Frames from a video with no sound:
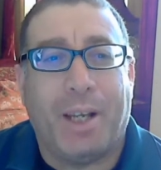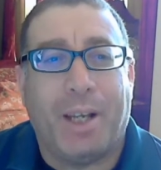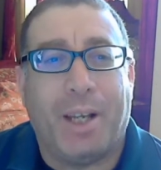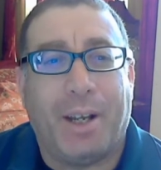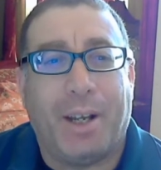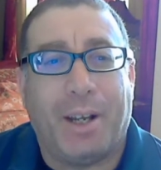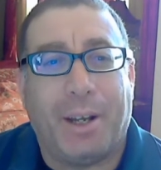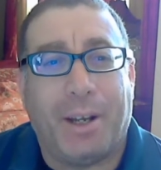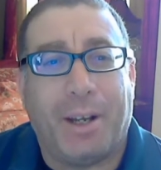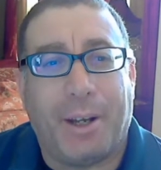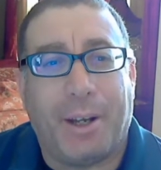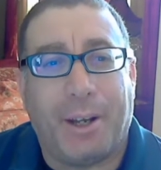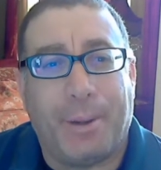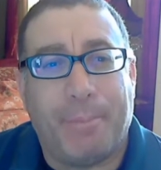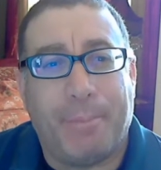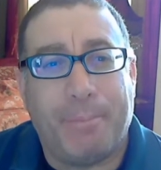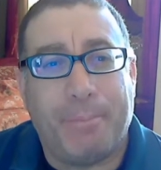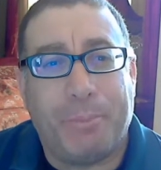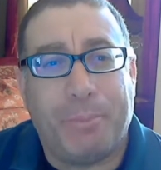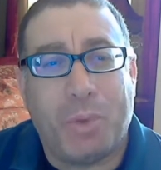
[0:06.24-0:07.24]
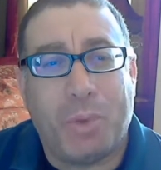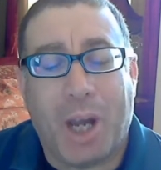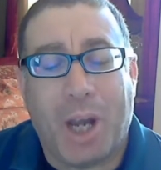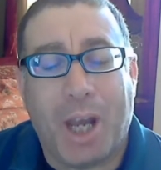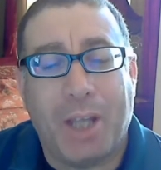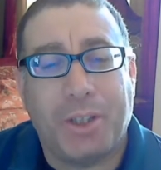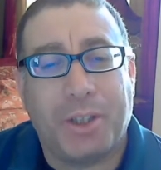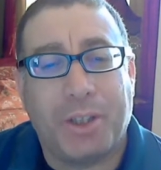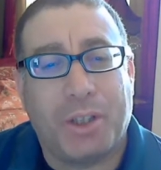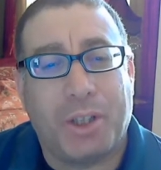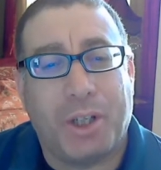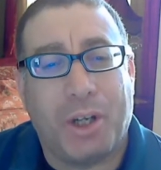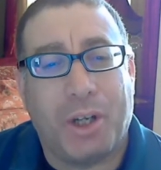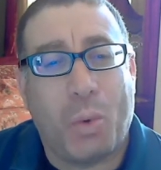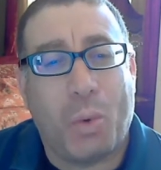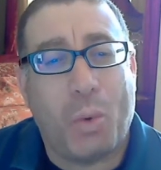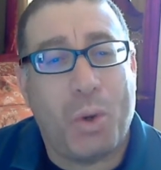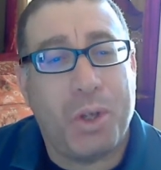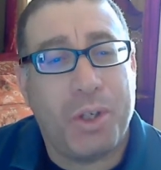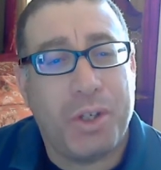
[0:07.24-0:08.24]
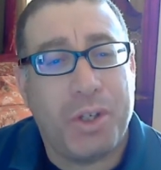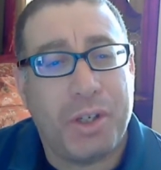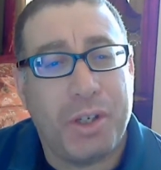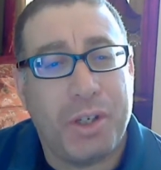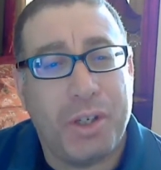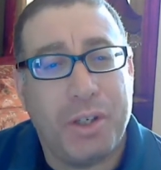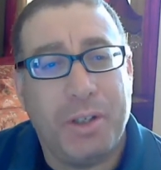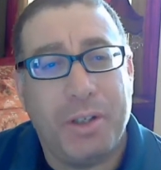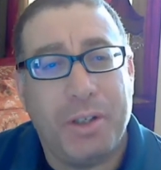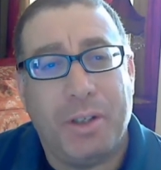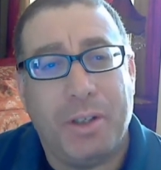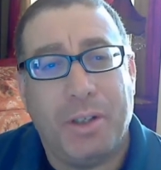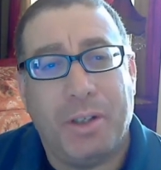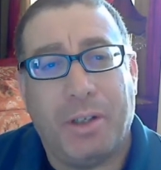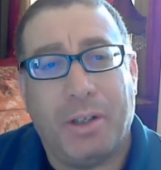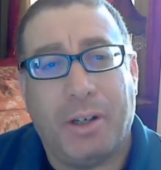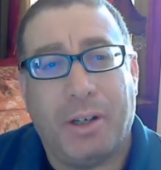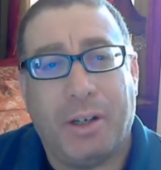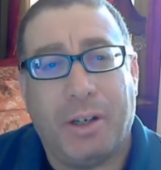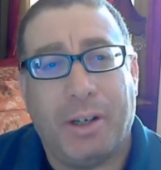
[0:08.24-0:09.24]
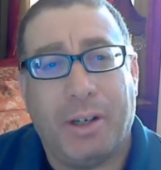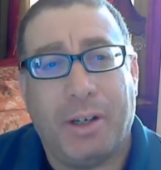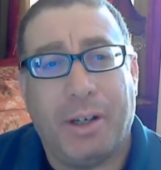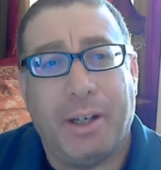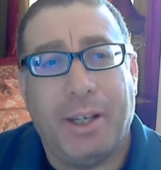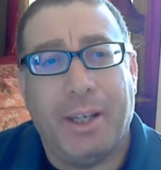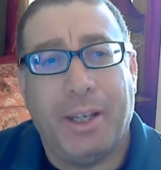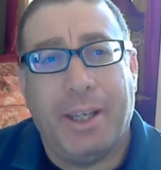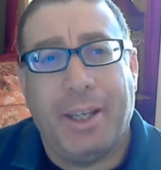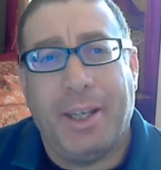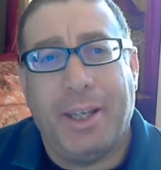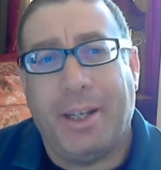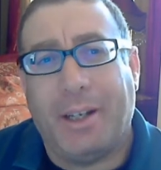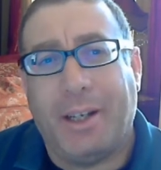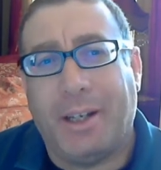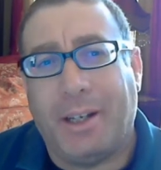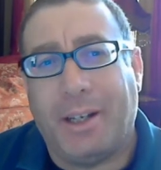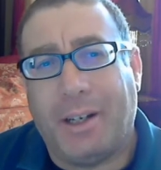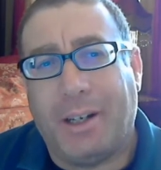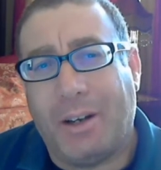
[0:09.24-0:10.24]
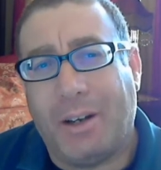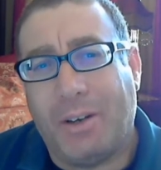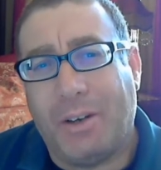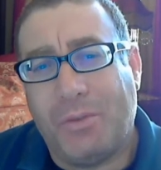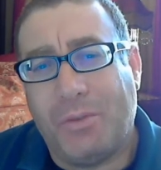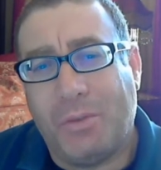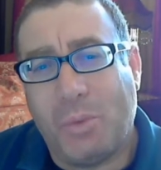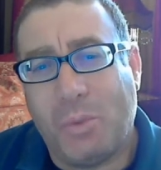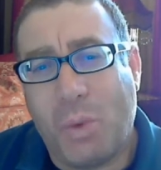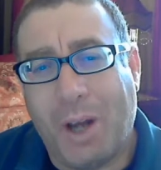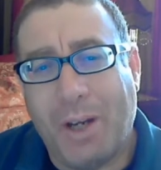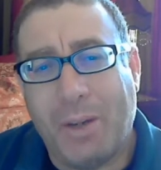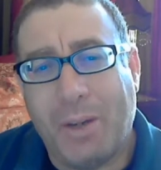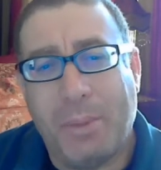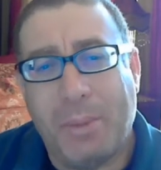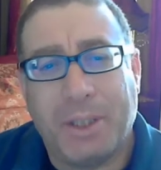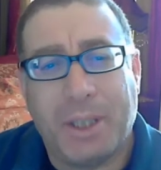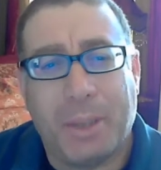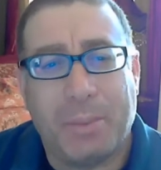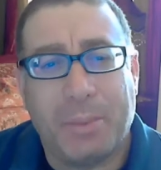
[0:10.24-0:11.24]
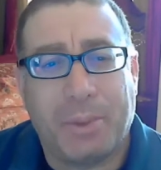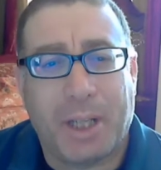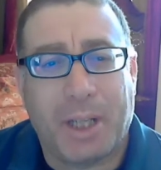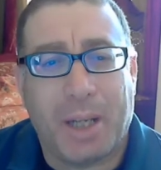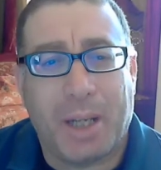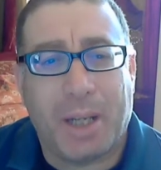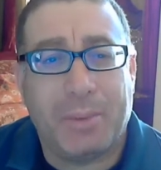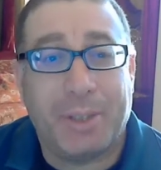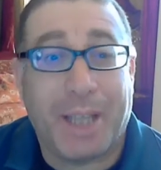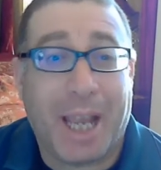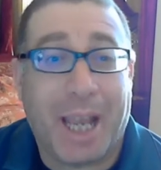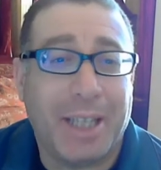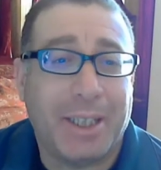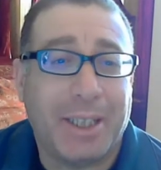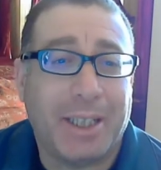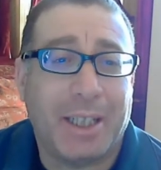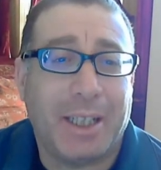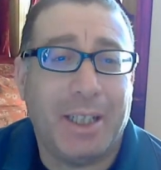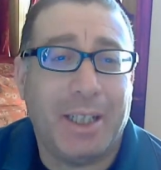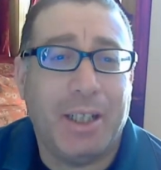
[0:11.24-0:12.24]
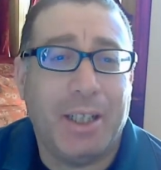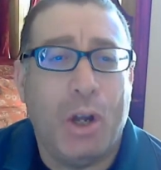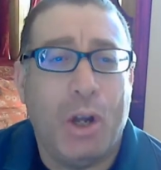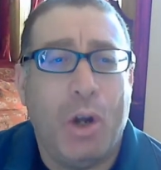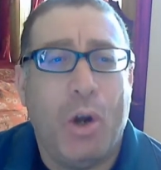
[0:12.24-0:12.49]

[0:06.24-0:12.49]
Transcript: ask a question of one of my subscribers asking